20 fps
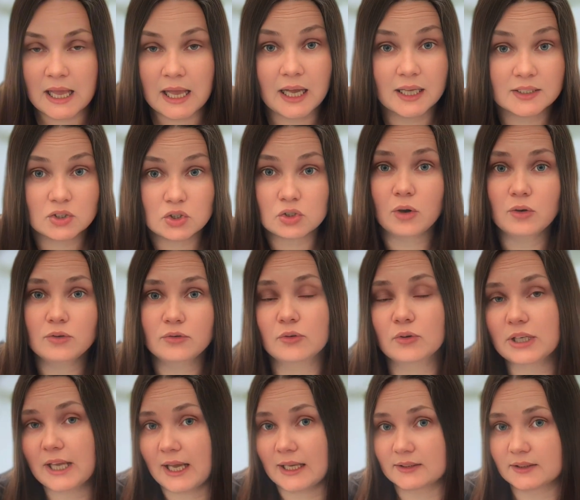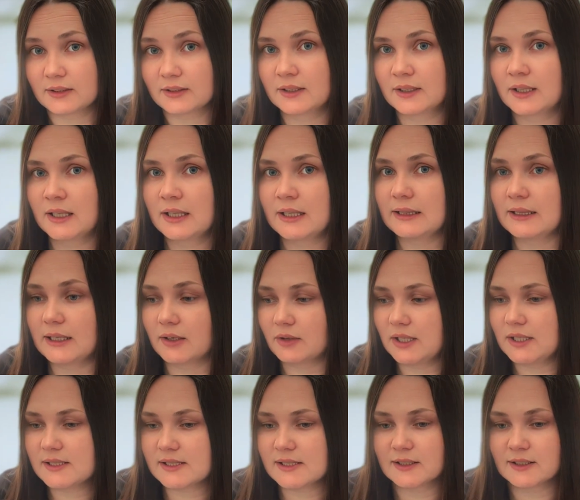And don't forget, there
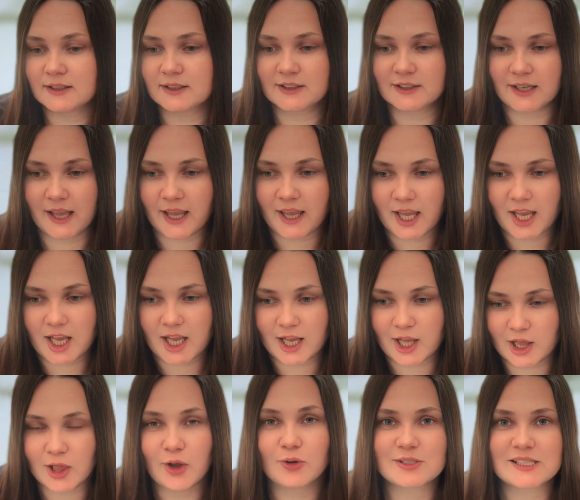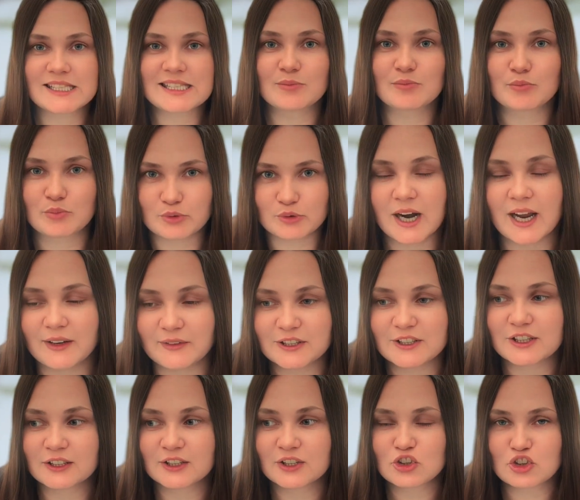is a closed
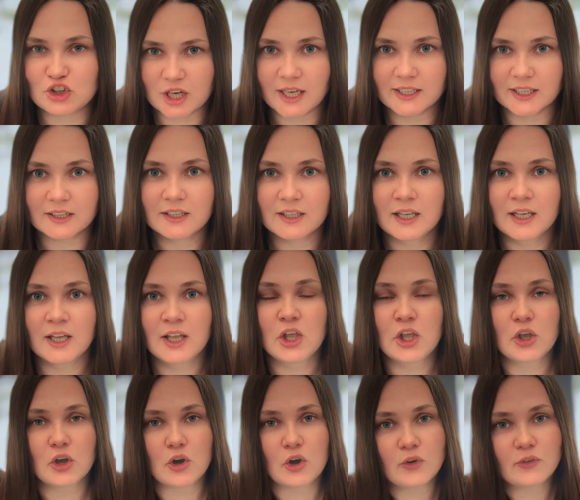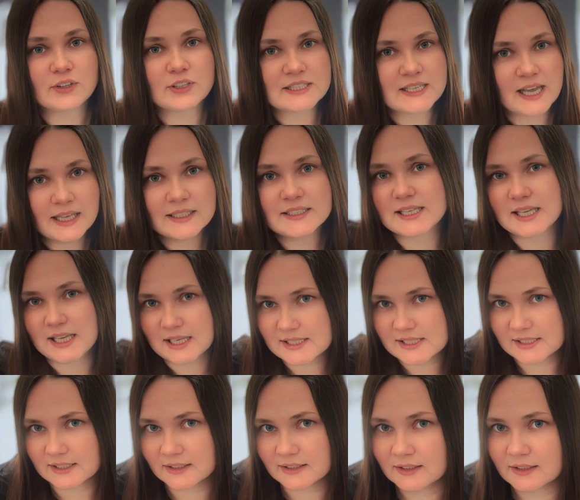private channel. Over 10
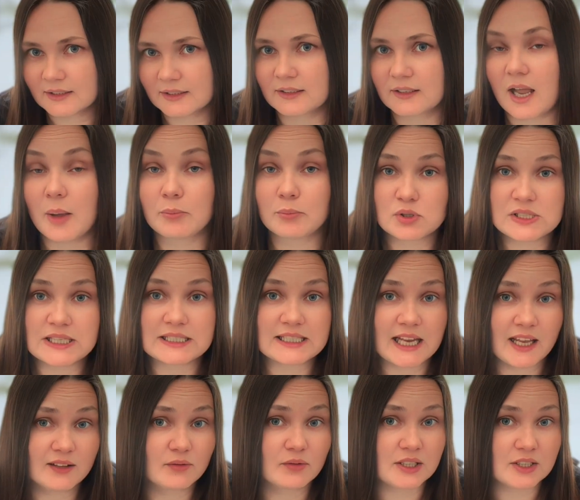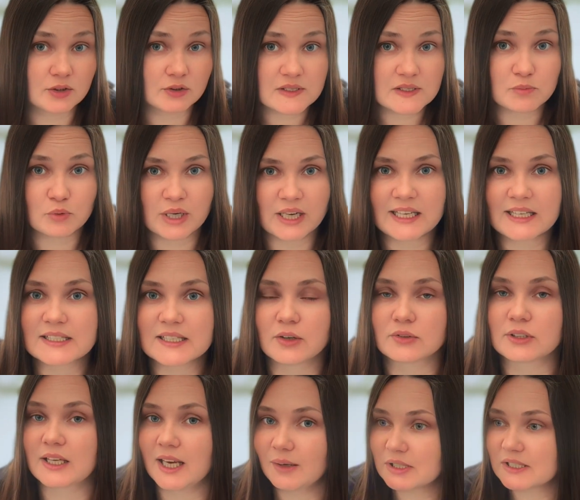days, I'm posting 10 videos breaking down
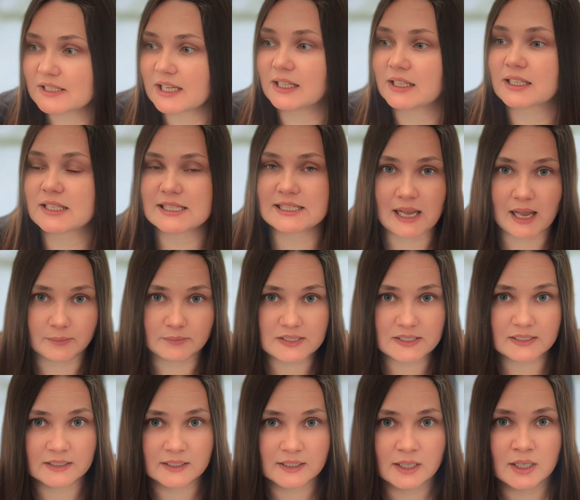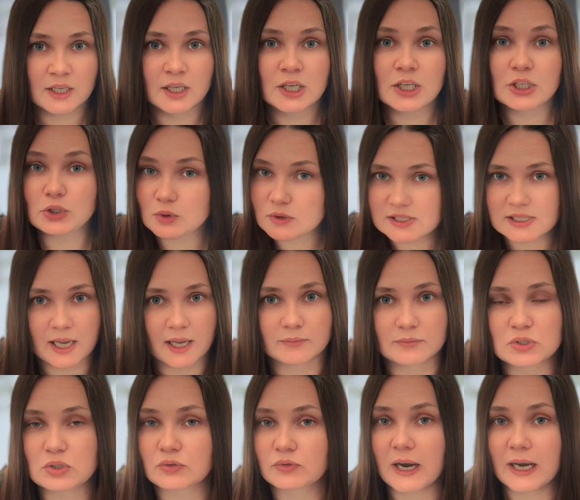game design concepts. Use them
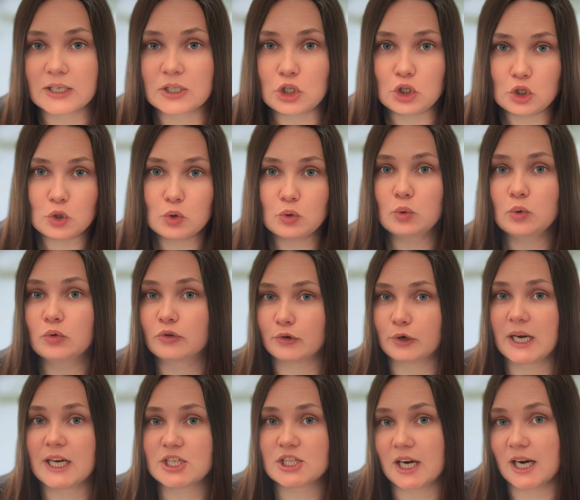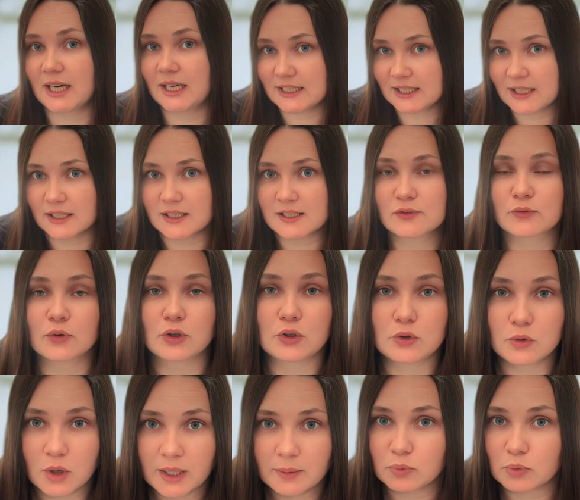to find new, fresh ideas for
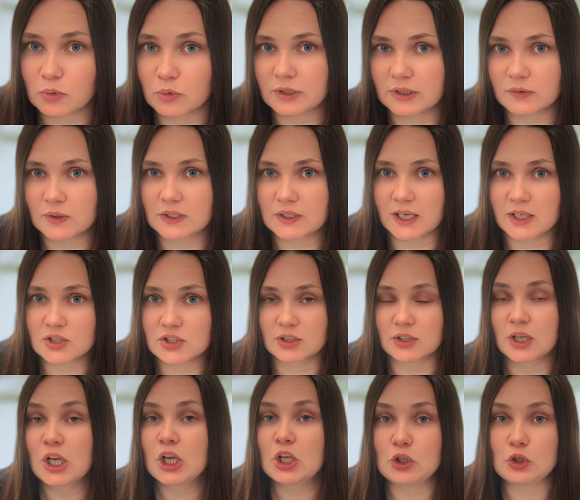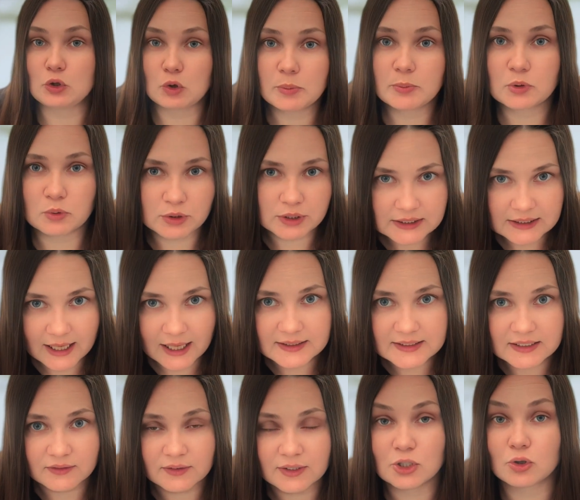your product retention, your product
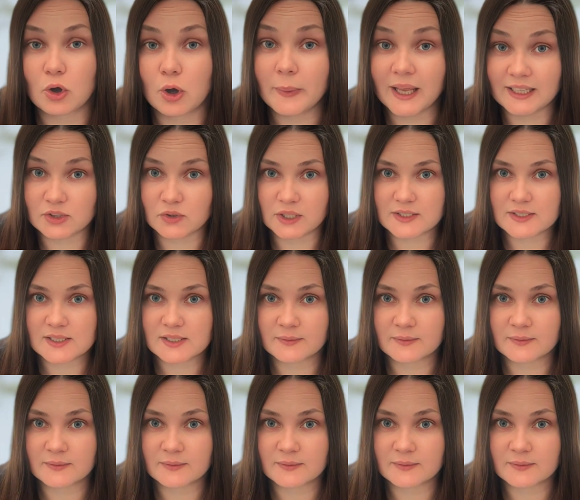LTV, your metrics.